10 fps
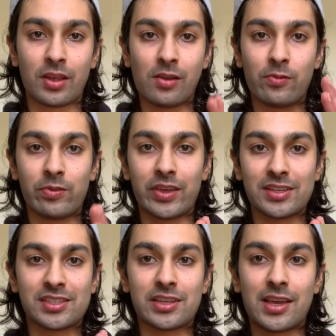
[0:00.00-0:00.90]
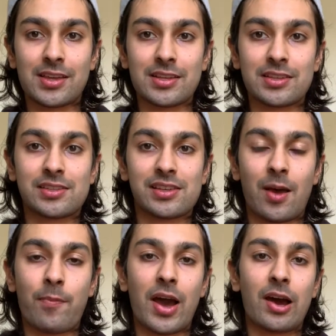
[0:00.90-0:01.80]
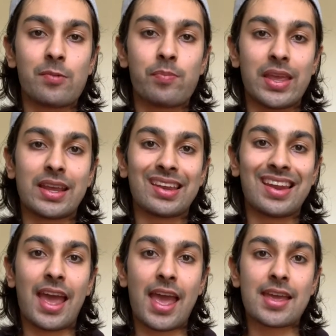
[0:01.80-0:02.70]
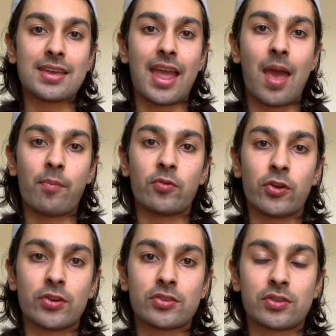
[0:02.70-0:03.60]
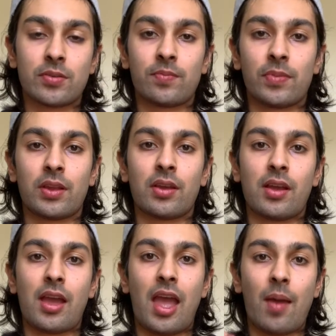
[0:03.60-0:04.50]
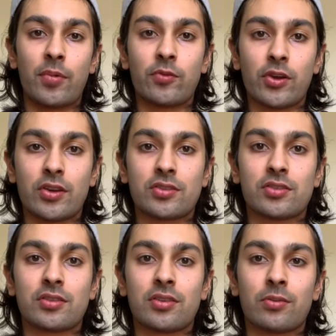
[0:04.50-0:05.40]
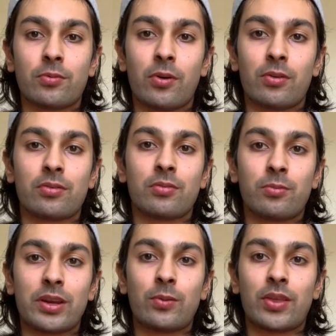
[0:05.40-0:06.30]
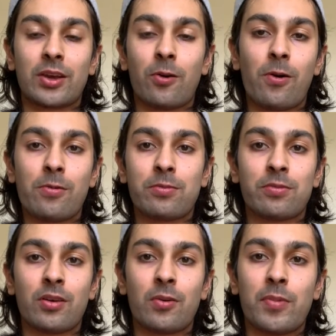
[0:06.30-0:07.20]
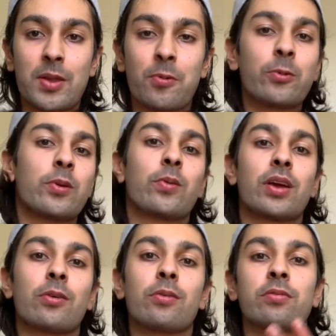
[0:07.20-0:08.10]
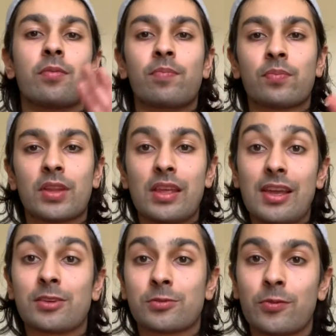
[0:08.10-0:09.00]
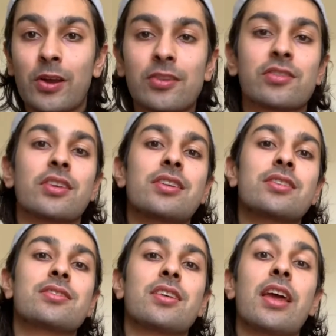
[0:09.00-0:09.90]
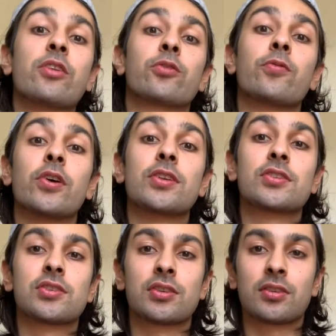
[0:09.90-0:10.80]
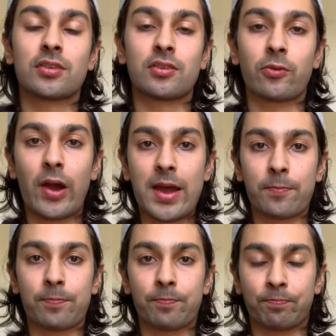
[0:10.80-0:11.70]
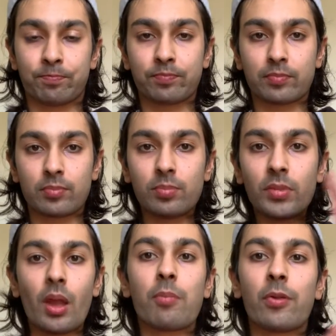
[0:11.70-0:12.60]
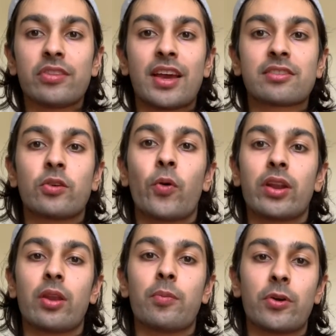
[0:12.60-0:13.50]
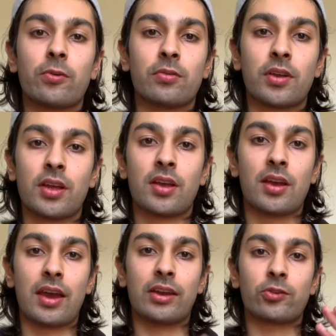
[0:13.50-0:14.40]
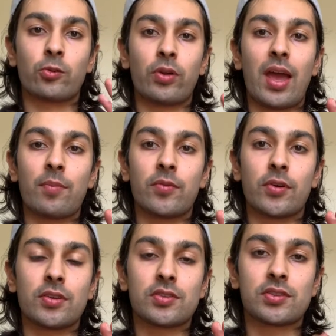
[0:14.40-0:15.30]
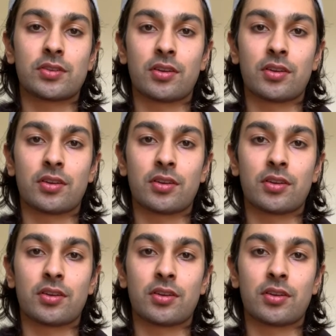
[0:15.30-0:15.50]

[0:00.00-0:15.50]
This is about being a ambivert. Ambivert, well, when you think of people, you think of extroverts and introverts, right? But there's actually one in the middle, and it's called ambiverts.